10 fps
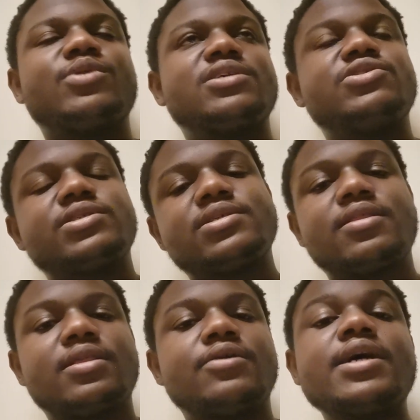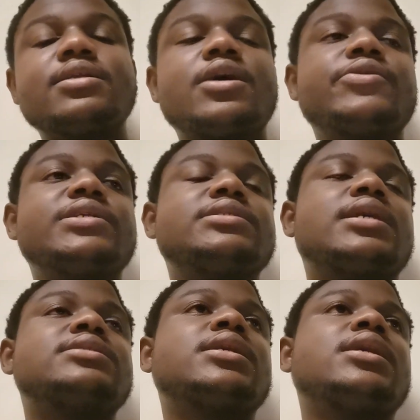but interesting thing right now is
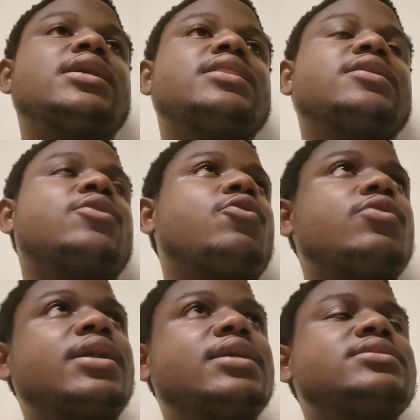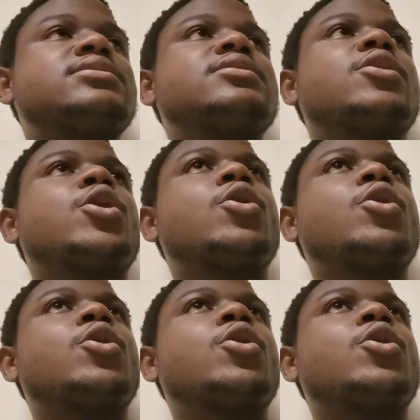that the corners